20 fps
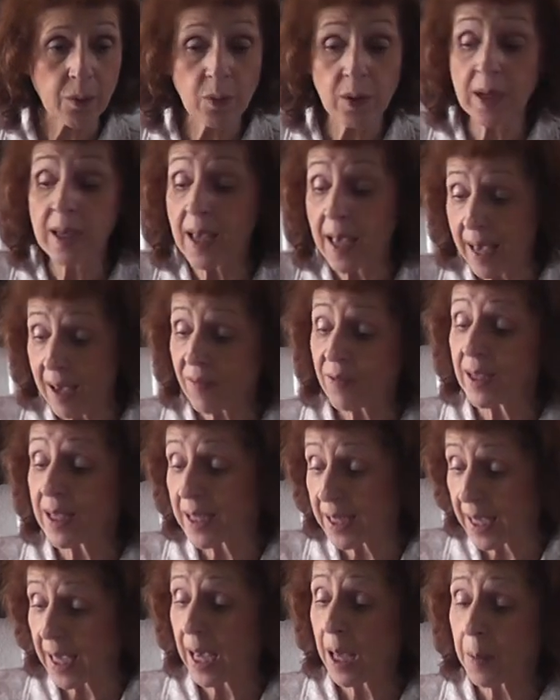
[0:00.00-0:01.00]
We have
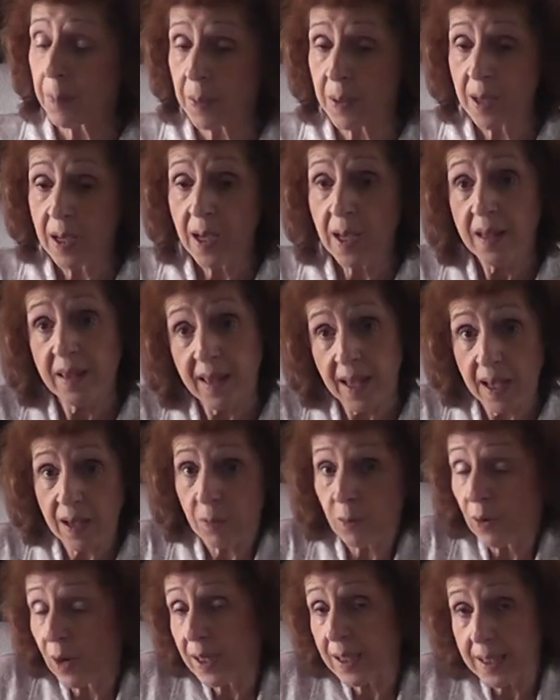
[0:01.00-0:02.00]
a gap that
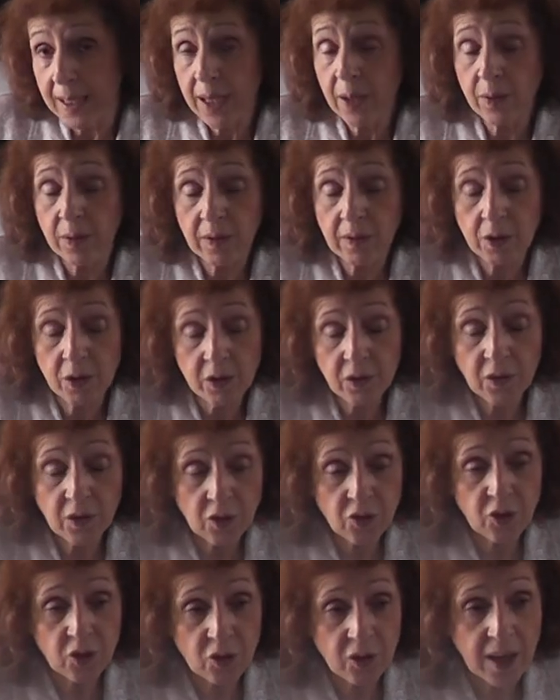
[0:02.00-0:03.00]
right now is close
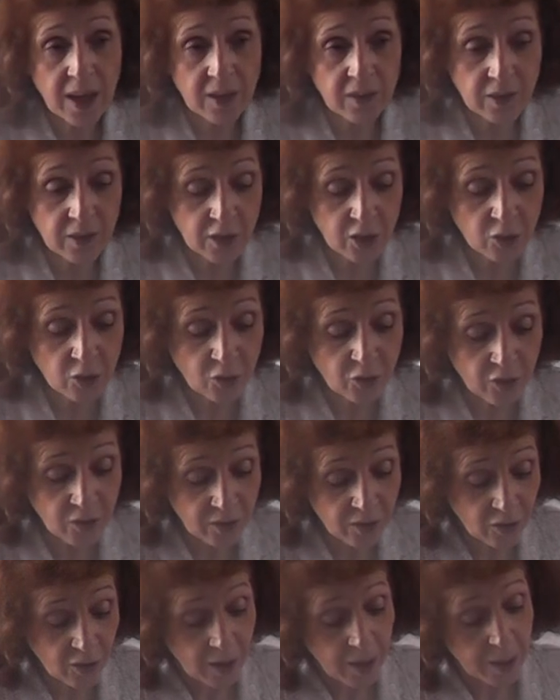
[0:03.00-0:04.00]
to 2,000 years
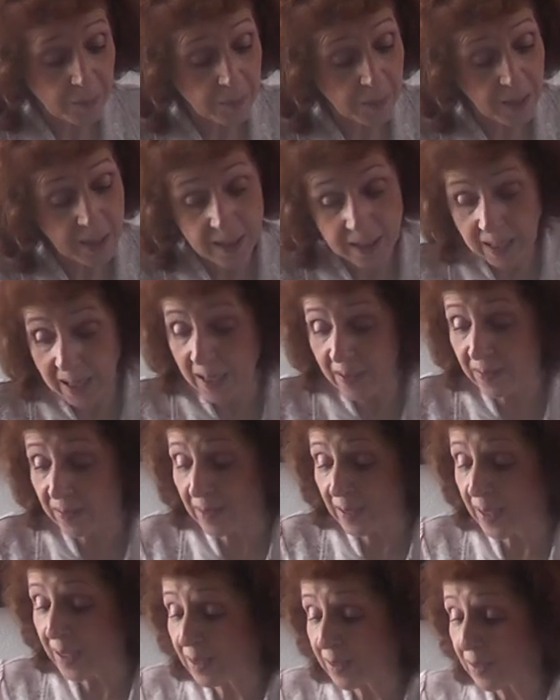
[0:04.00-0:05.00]
in time, and it
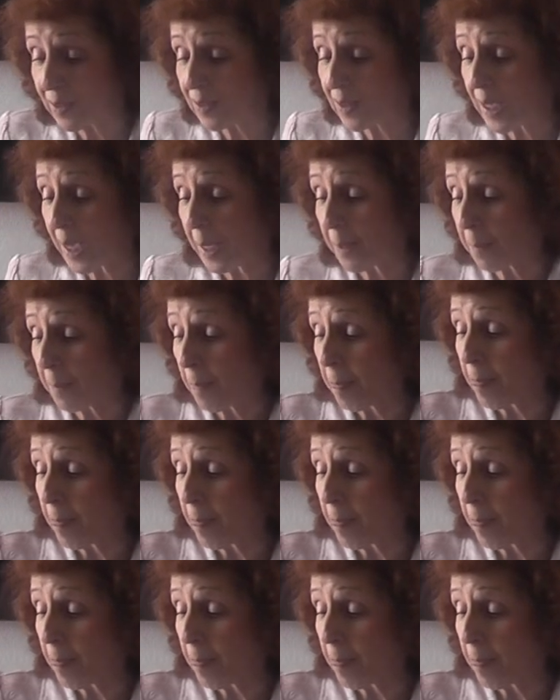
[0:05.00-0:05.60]
hasn't ended yet.